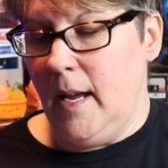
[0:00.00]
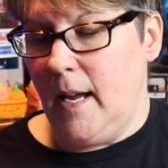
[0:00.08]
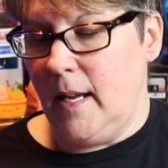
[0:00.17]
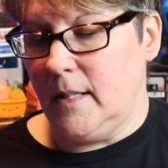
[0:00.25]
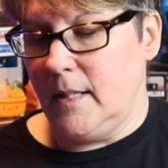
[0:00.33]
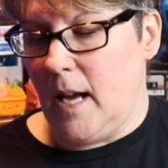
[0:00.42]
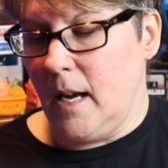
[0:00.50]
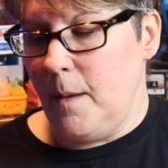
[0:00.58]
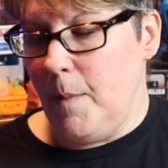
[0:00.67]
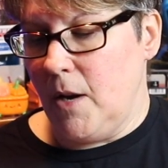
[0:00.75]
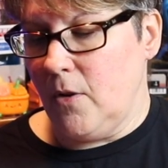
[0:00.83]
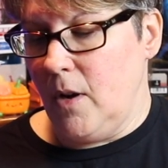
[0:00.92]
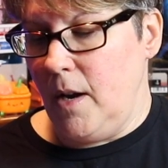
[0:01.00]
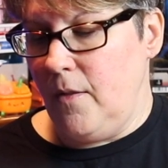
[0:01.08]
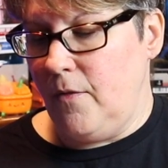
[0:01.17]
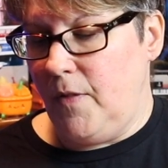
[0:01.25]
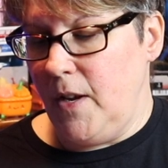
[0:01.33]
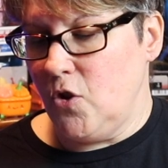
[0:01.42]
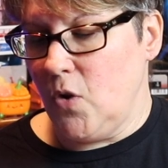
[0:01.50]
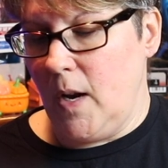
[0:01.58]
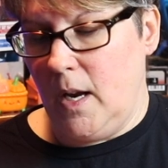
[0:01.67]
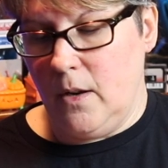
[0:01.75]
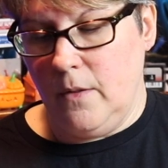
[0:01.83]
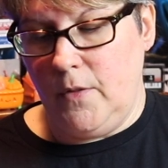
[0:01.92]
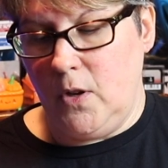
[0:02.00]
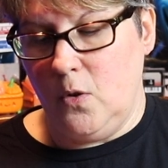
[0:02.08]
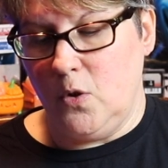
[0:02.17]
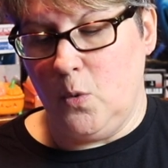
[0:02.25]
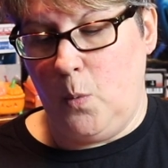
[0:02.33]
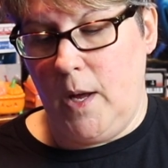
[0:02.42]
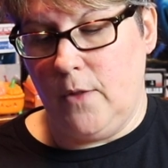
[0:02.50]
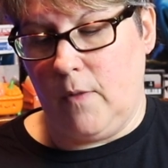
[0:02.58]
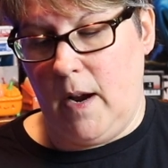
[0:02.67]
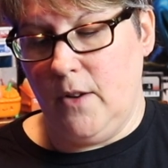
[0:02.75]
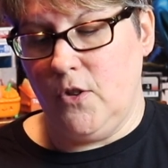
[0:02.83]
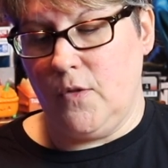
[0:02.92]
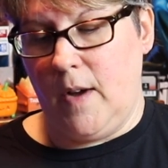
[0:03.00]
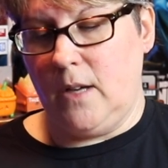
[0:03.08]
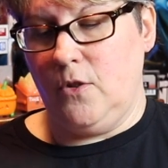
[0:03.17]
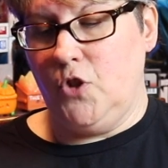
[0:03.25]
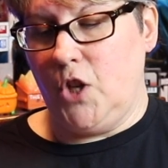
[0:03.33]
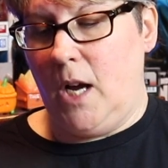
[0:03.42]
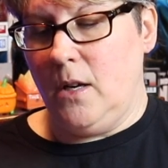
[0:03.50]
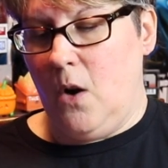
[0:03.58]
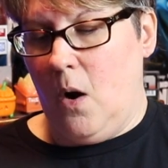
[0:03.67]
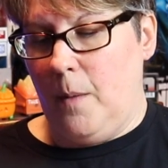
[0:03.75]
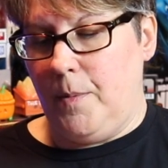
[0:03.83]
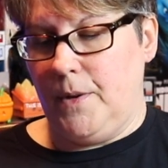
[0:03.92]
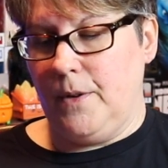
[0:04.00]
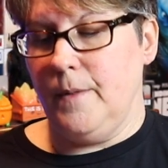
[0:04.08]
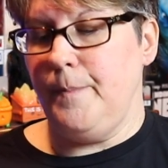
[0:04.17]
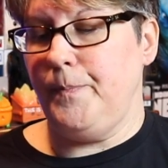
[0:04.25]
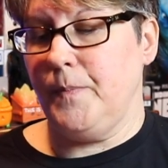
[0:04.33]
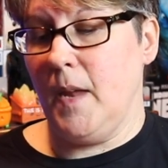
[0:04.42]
It's a documentary featuring interviews with writer-director John Carpenter,